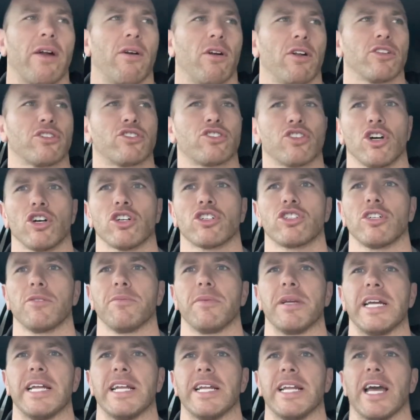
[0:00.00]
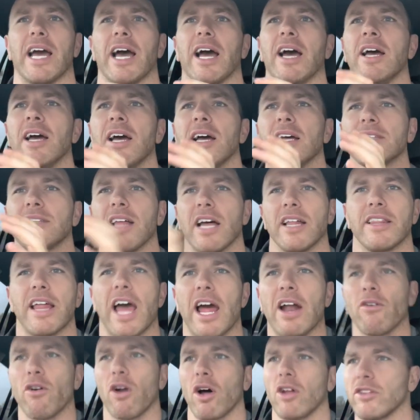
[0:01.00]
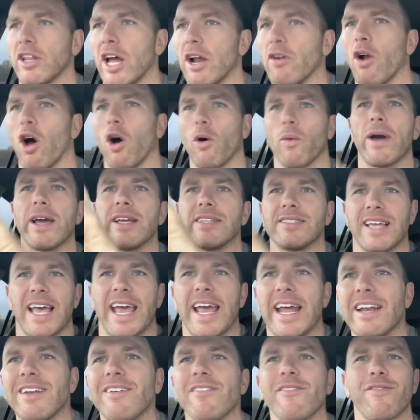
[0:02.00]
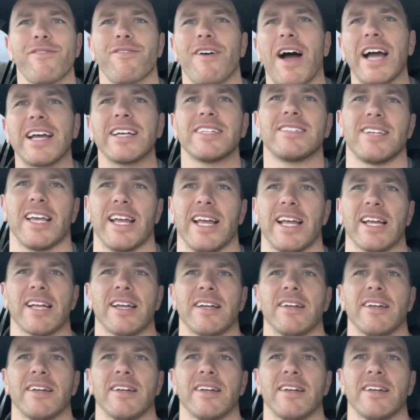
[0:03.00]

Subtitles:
on social media, that they're always infighting.